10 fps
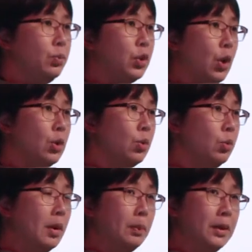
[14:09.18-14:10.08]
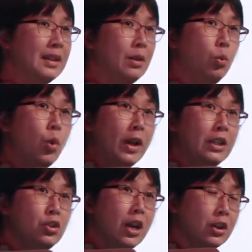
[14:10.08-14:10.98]
circles represent one
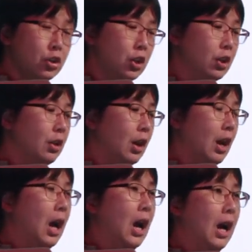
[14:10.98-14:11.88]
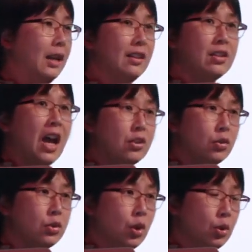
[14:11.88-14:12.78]
injection. The size of
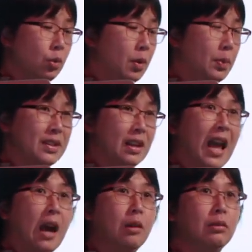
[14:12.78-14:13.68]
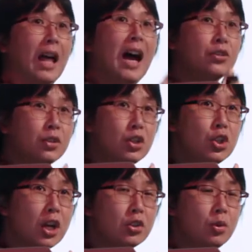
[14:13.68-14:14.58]
the circle represent how large the
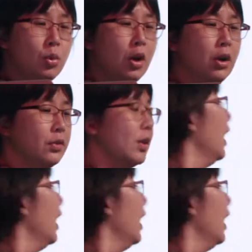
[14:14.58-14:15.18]
injection was.